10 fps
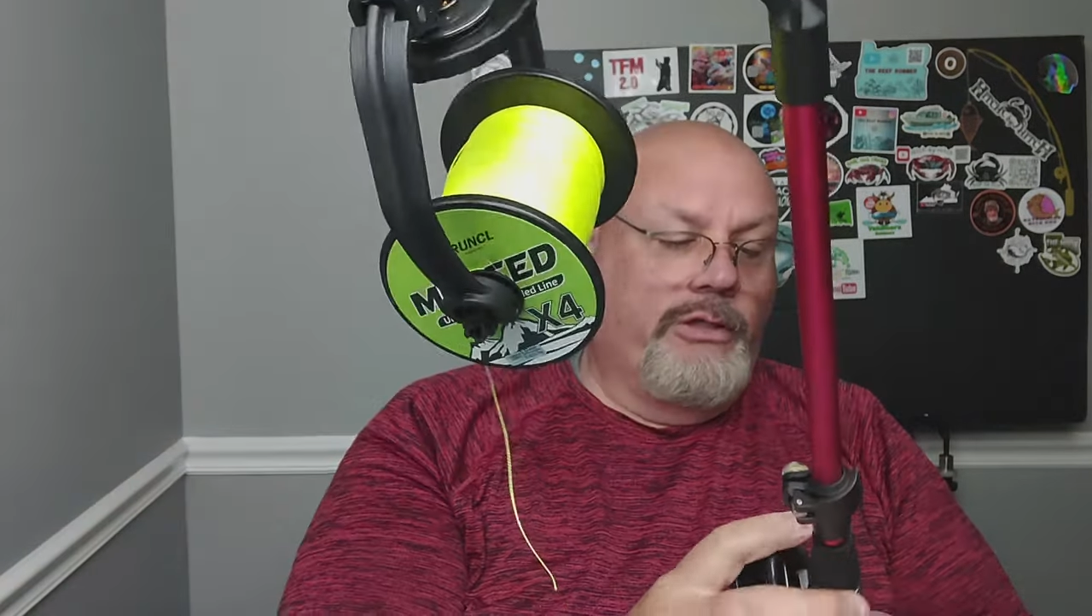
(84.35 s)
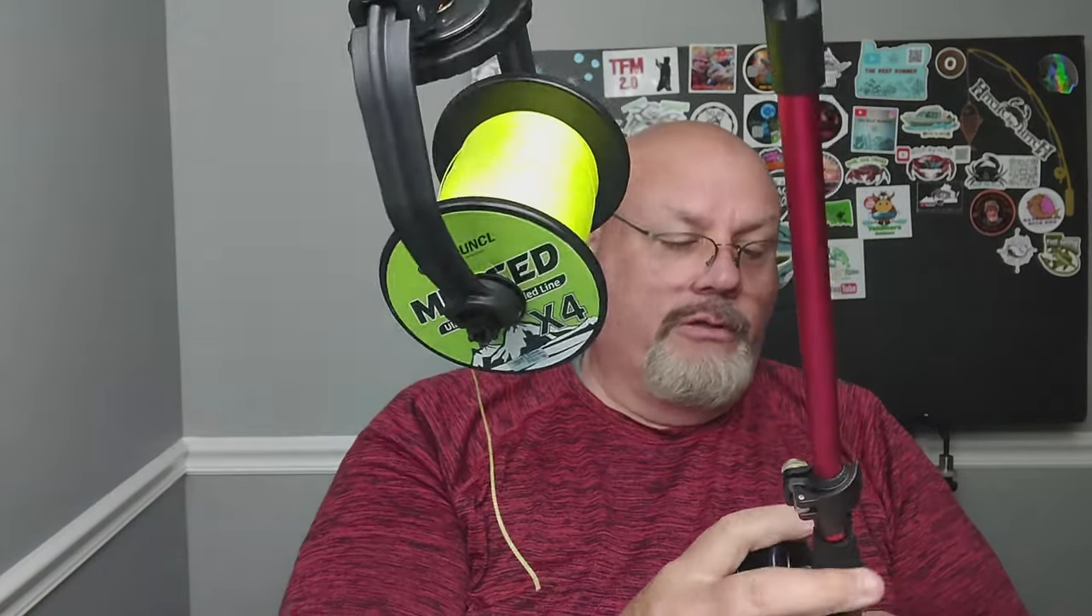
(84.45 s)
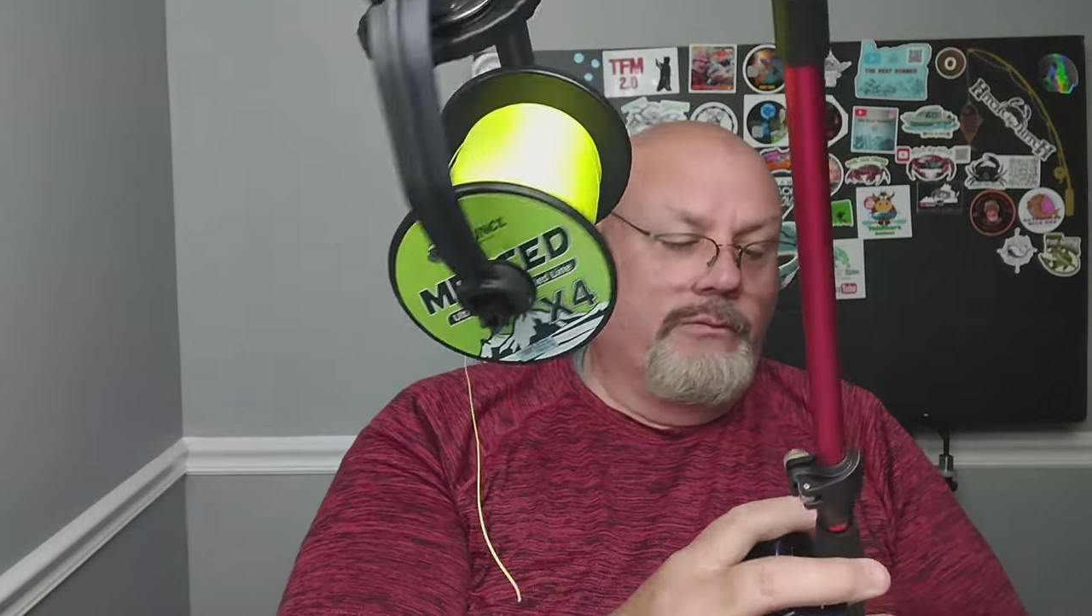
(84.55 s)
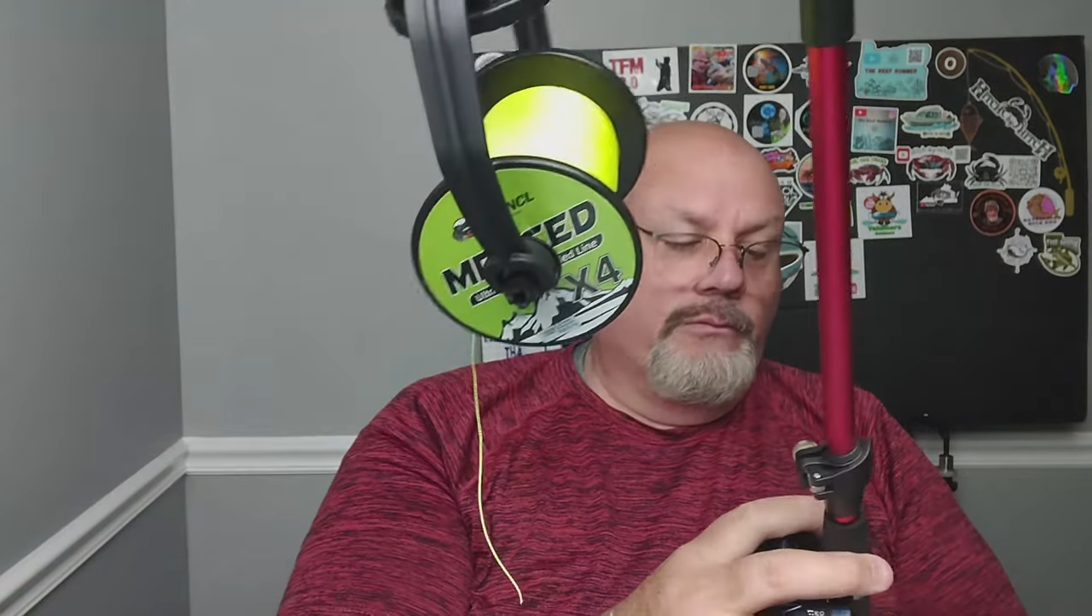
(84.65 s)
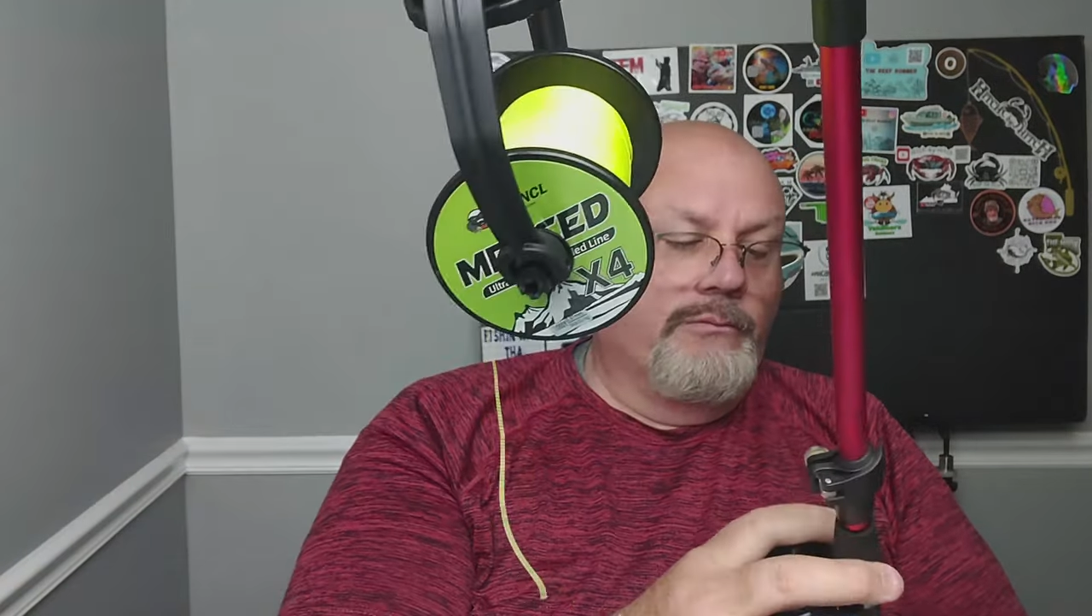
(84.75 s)
you
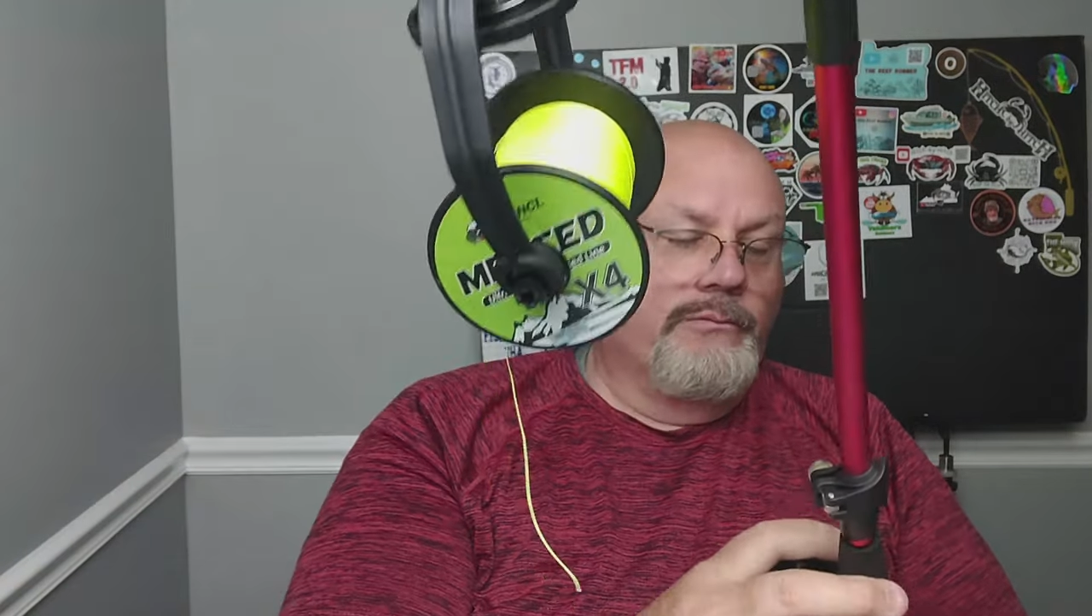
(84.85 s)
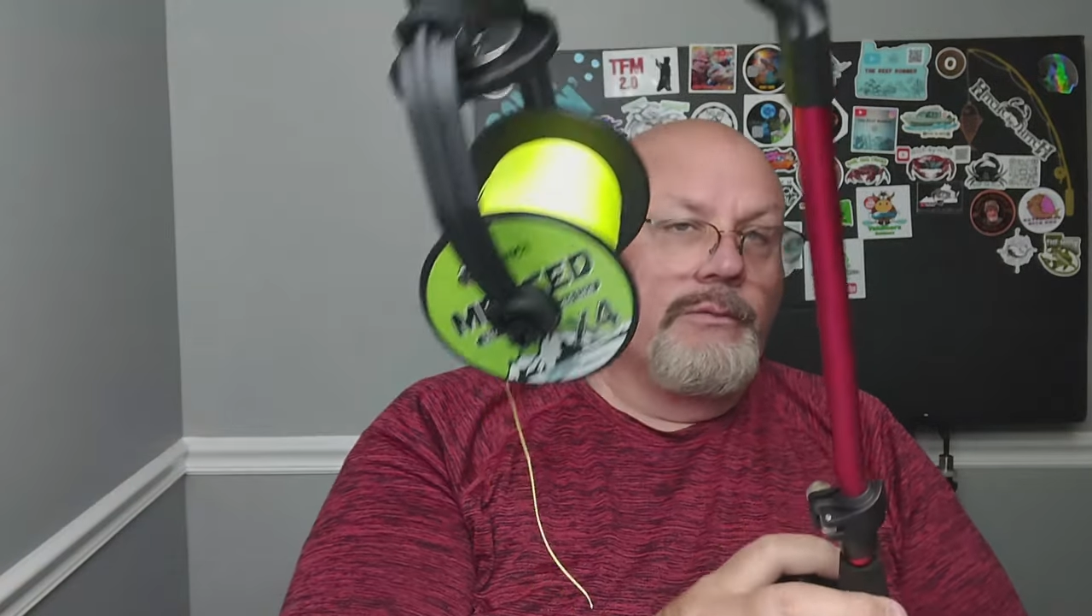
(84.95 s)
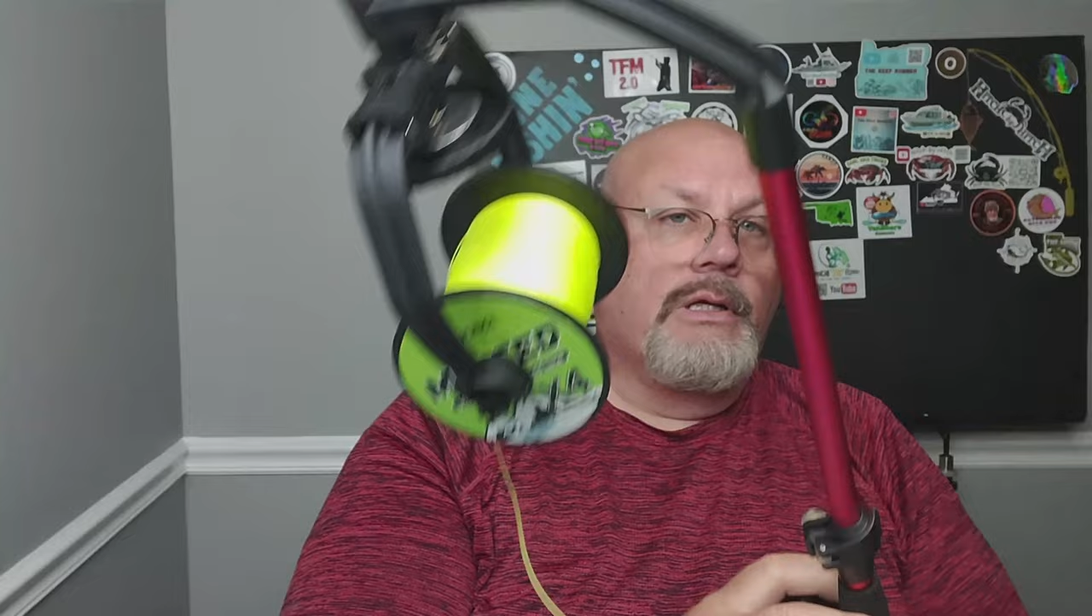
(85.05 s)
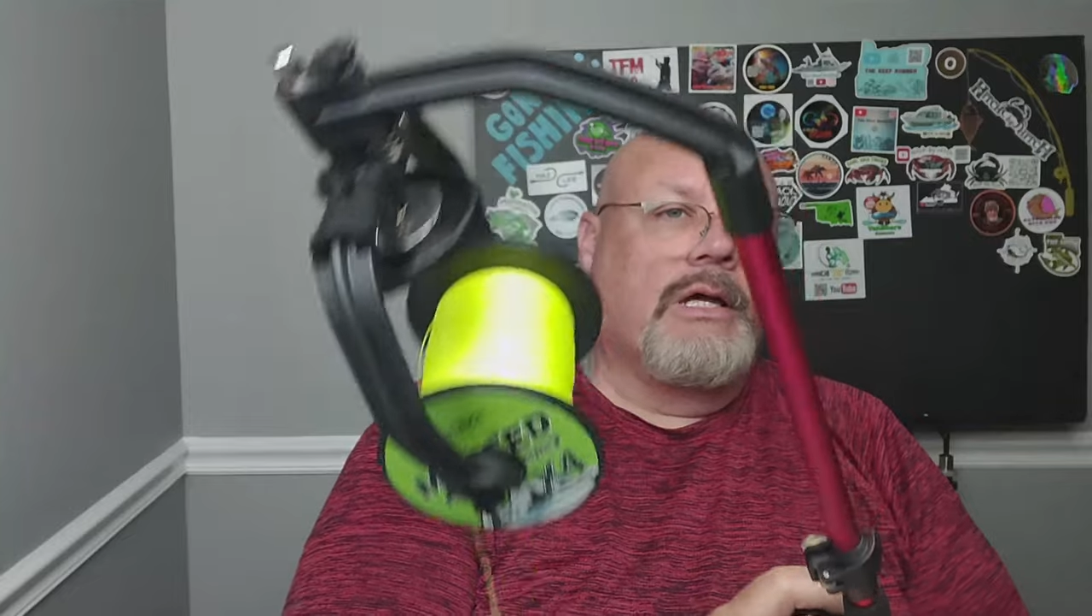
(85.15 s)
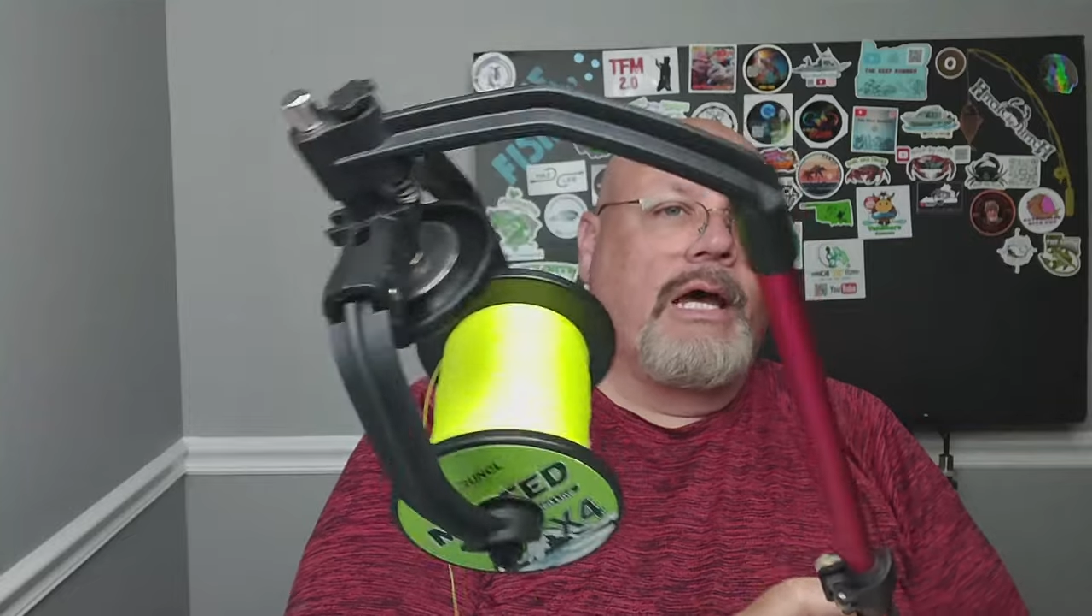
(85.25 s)
know,
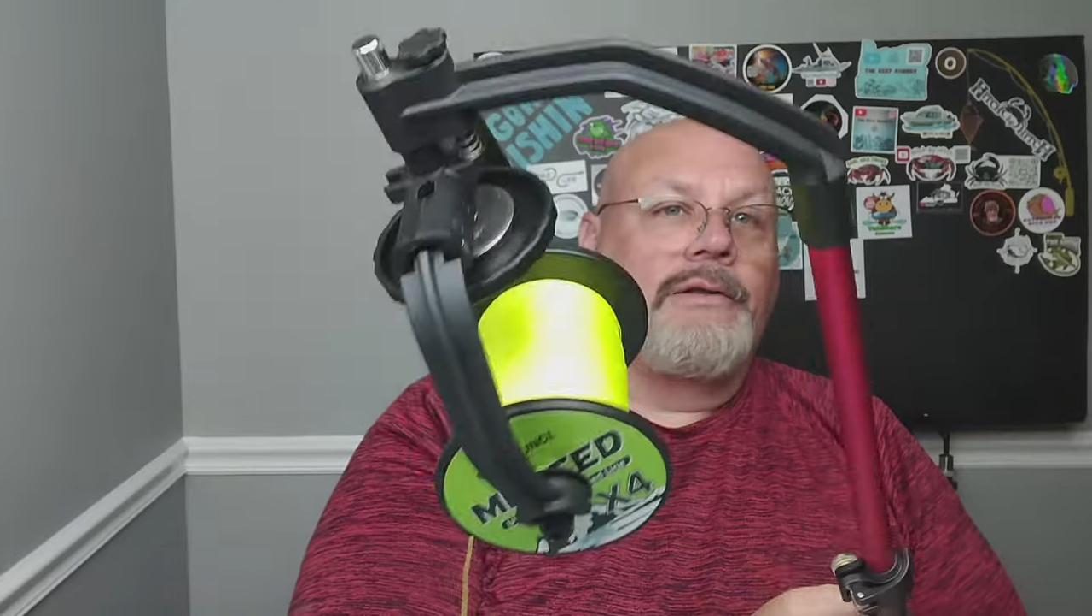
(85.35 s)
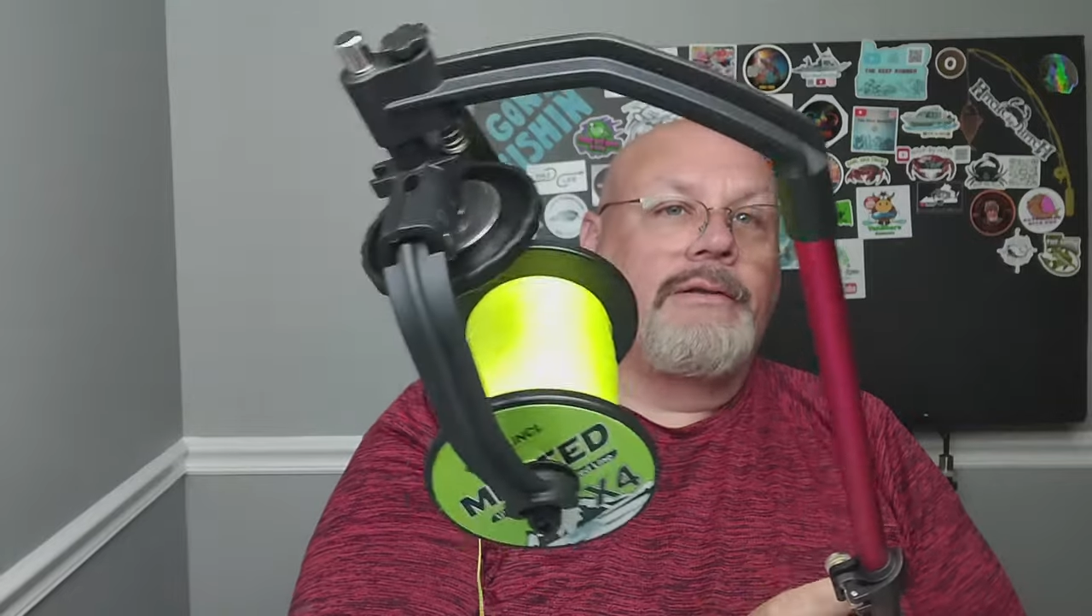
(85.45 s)
a